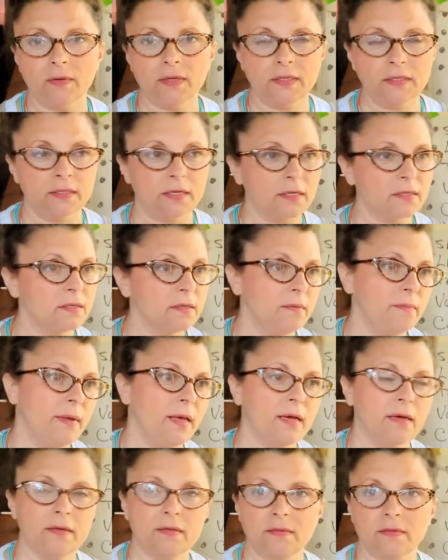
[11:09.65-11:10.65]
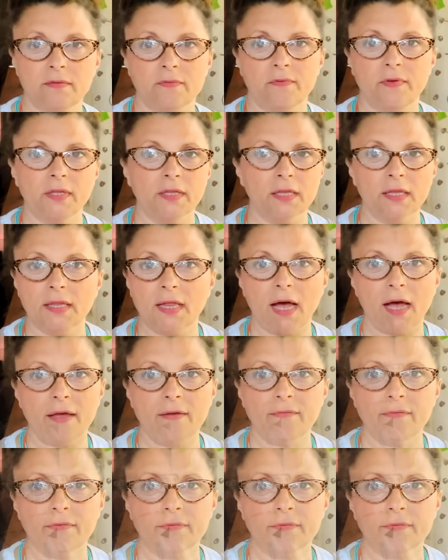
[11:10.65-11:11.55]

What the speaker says: and doesn't make us feel alive.